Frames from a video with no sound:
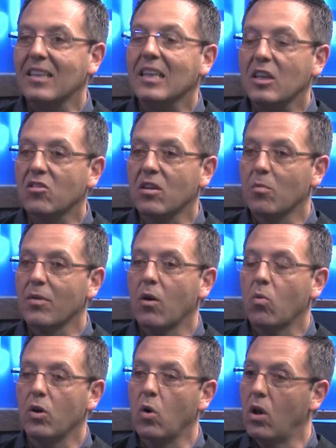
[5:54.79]
teach them
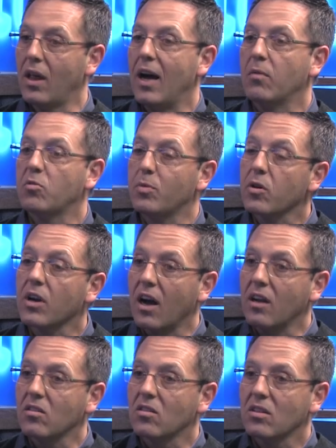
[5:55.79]
that we all have spirit
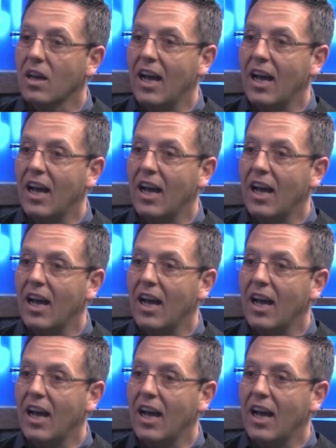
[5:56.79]
guides